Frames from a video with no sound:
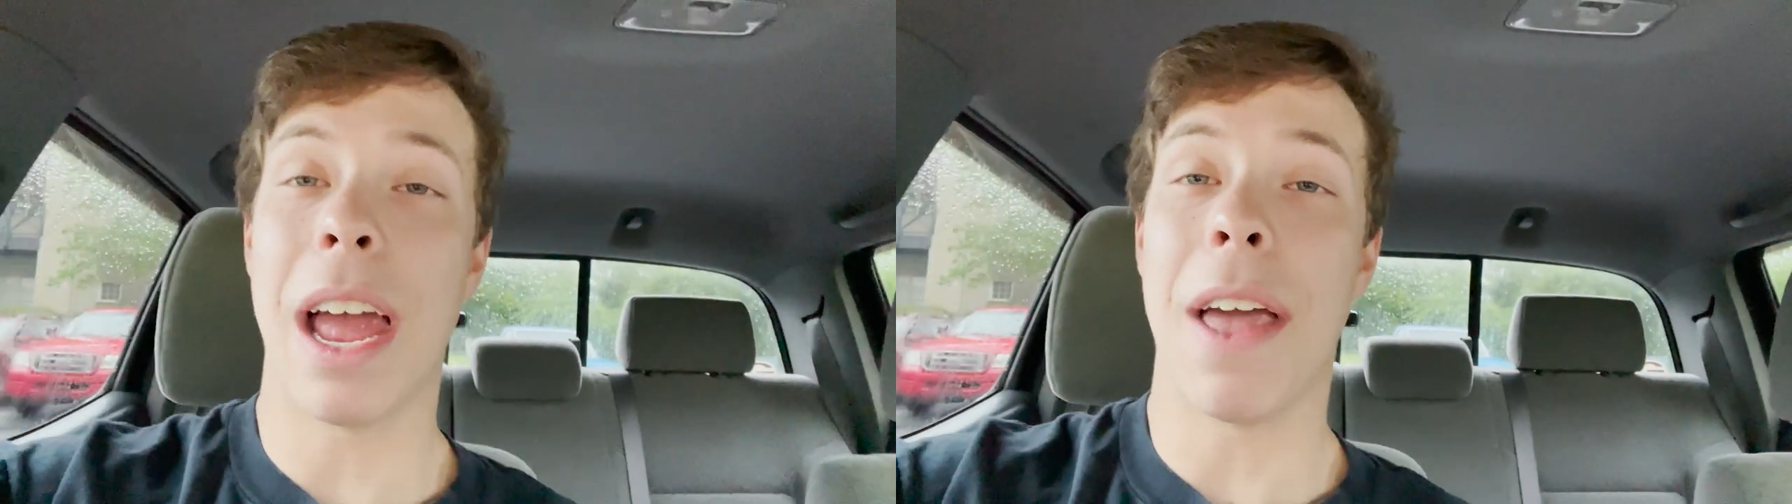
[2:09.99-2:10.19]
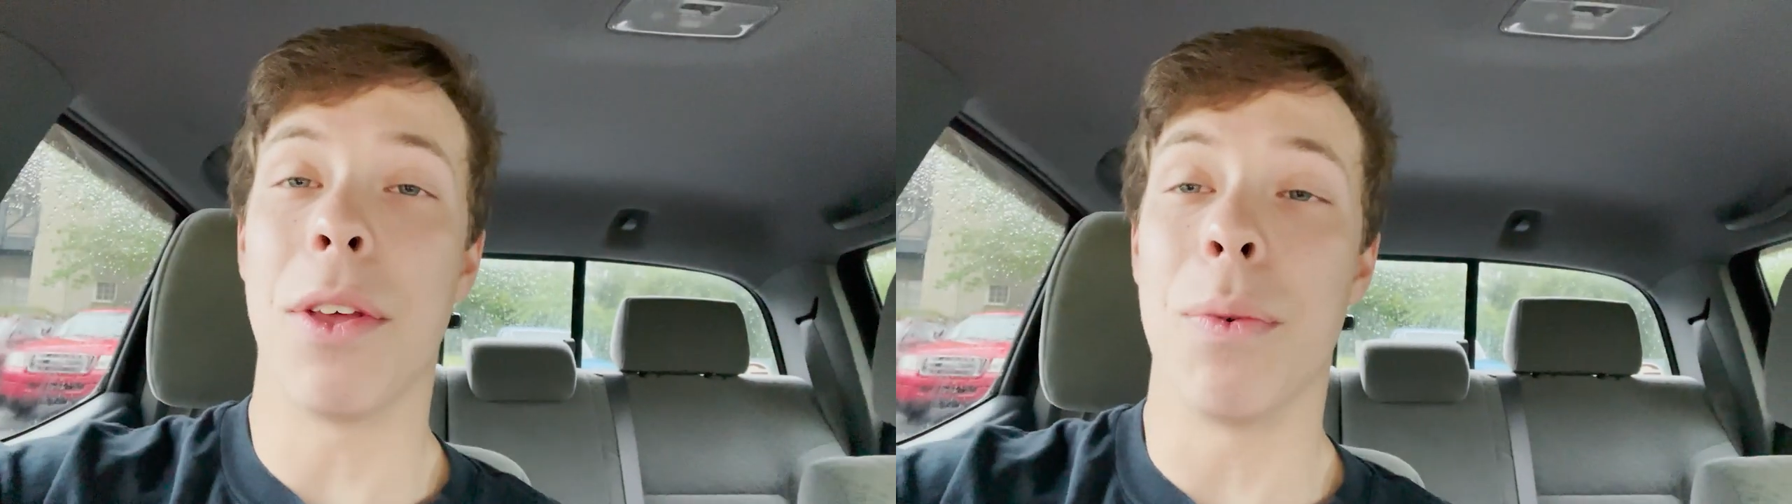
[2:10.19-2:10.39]

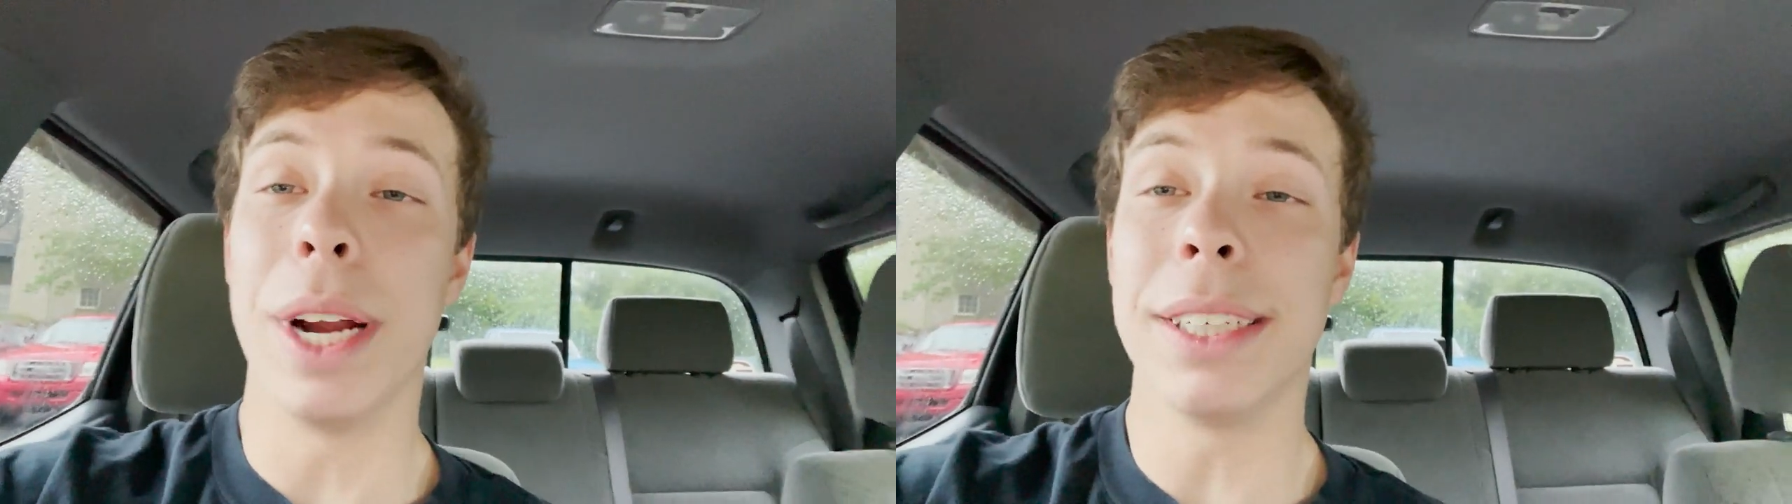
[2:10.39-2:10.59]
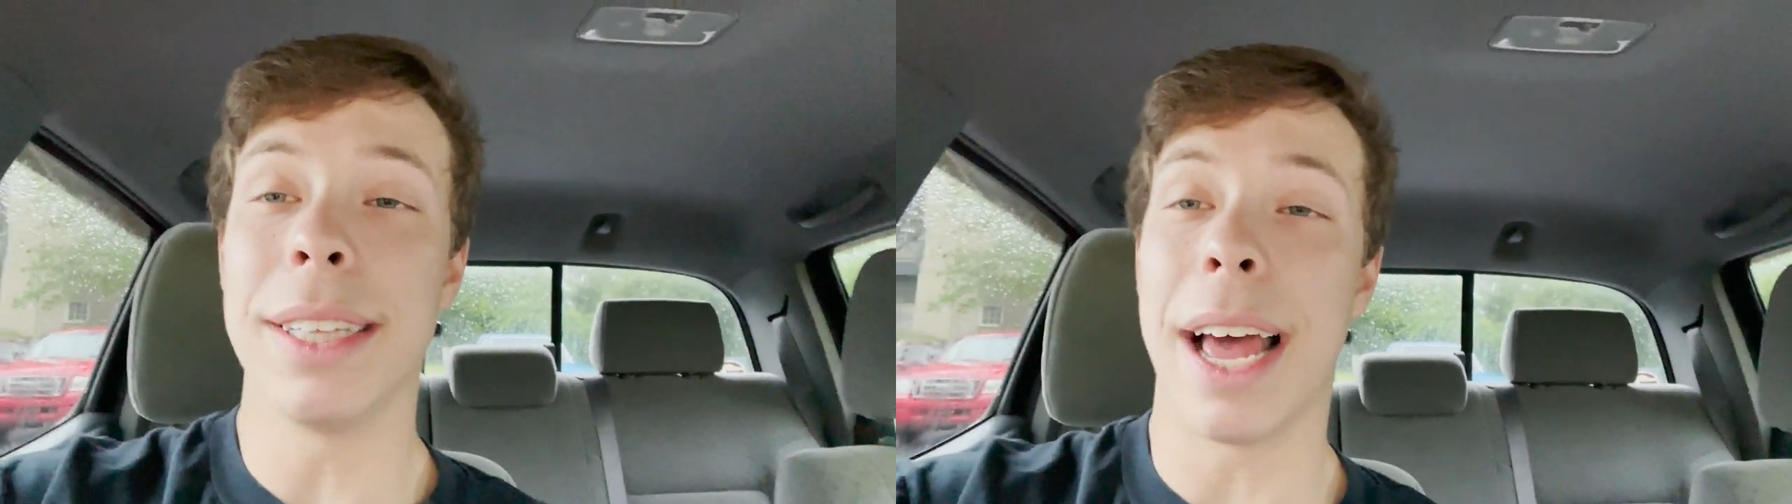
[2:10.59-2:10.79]
And the
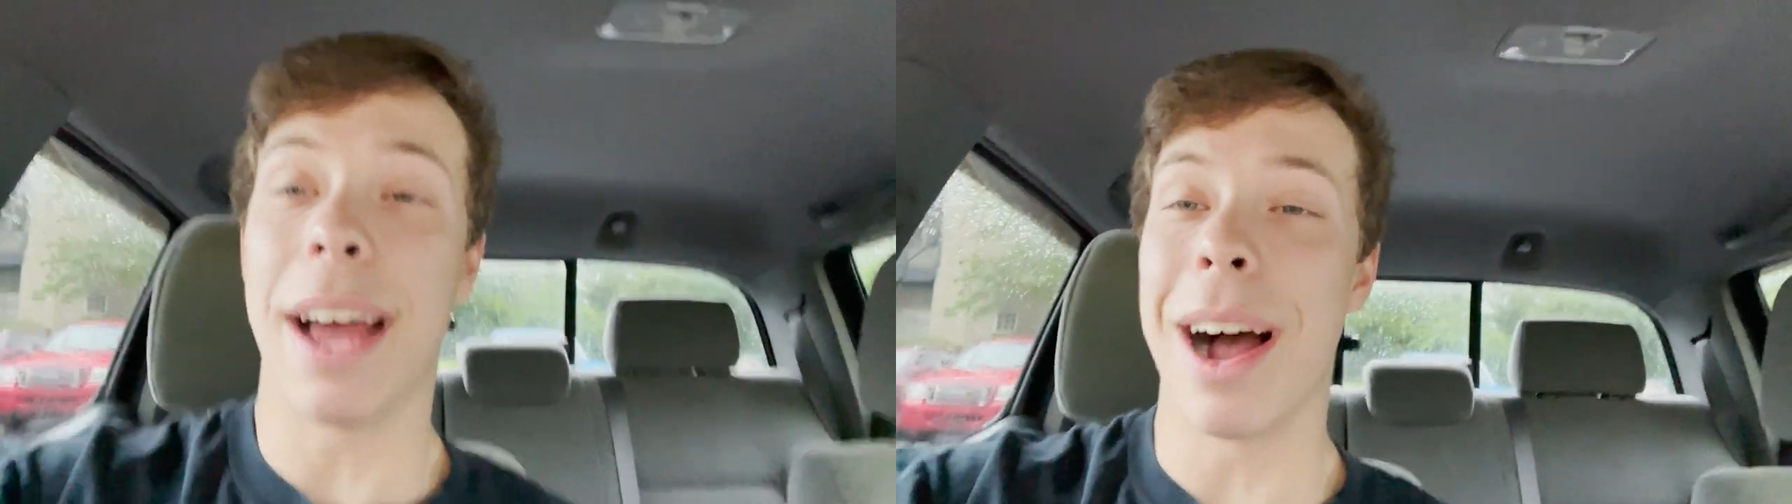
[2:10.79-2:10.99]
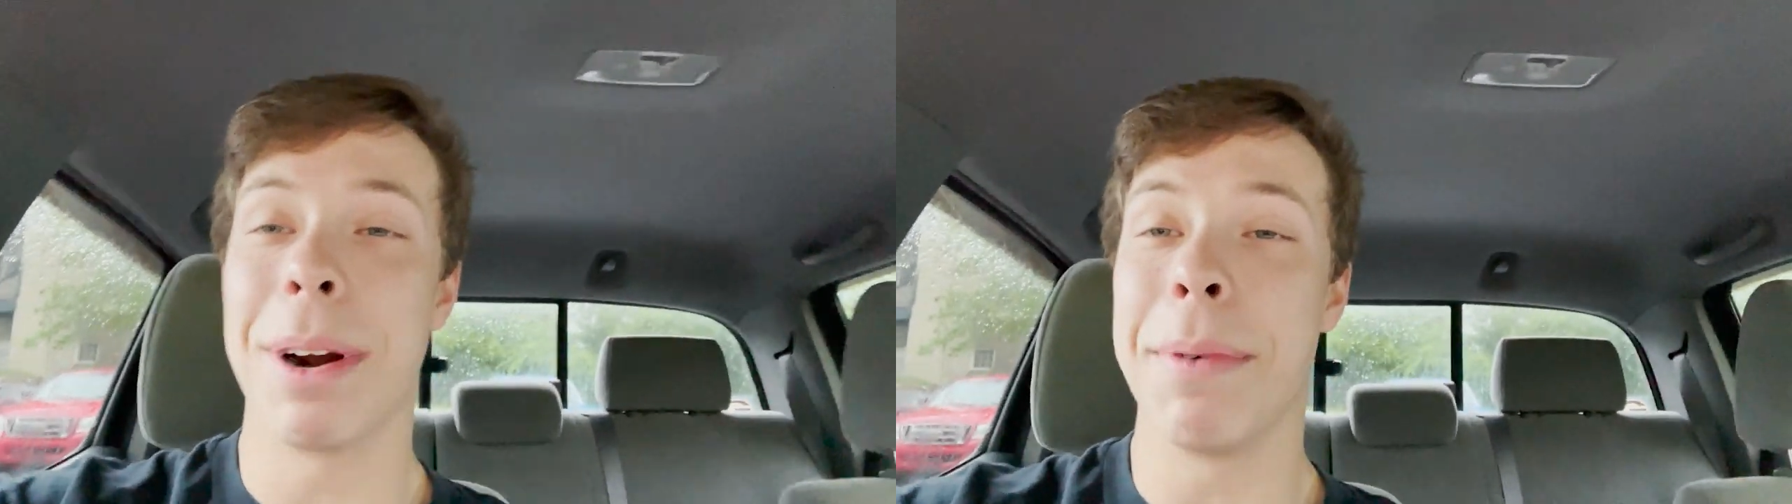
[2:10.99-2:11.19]
reason
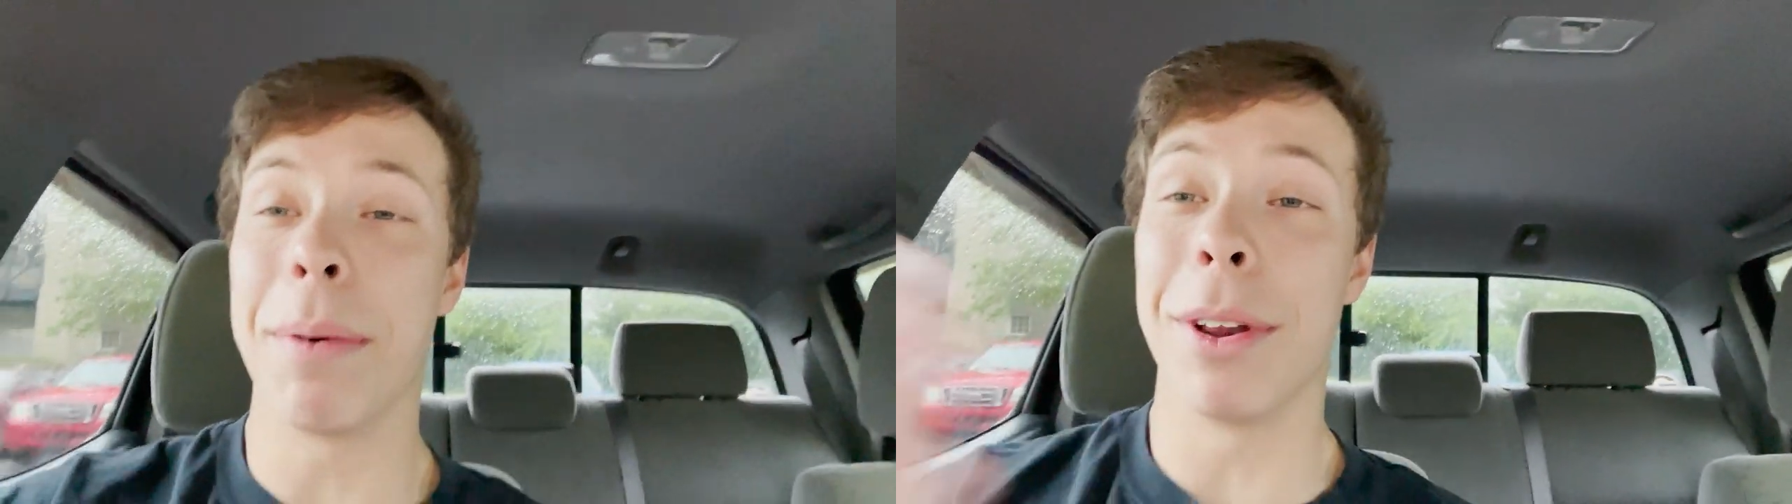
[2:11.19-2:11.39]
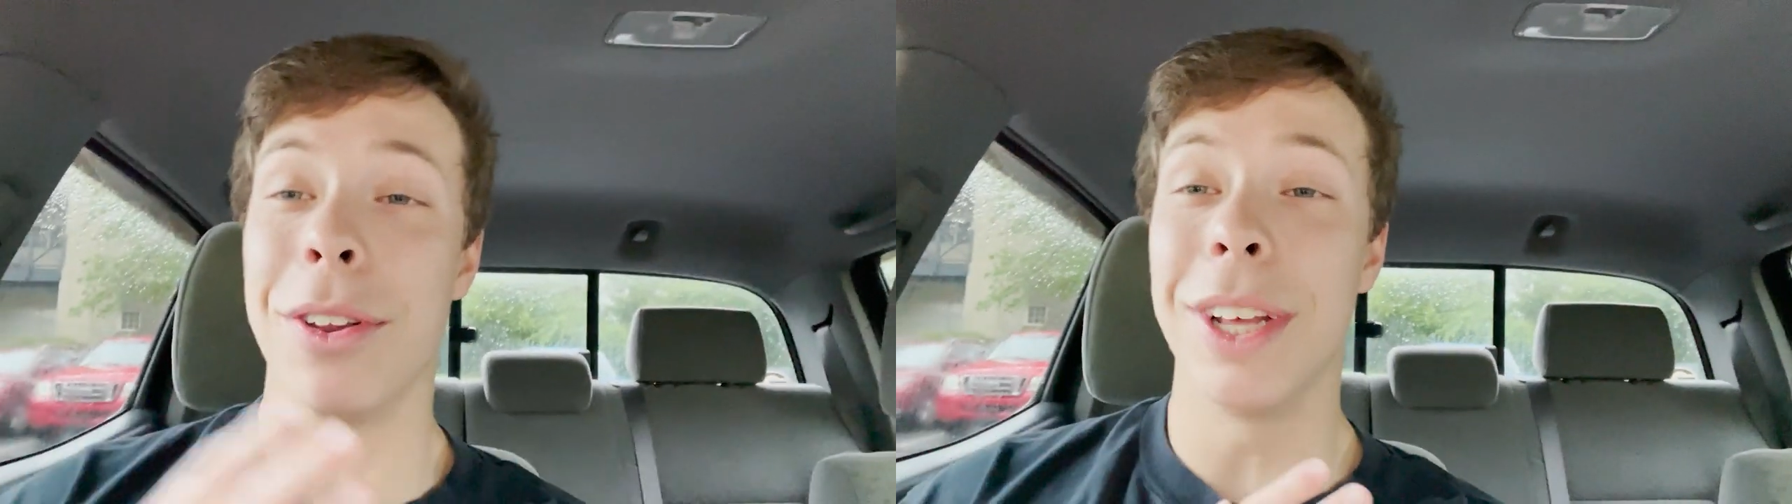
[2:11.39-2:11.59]
that I'm gonna be able to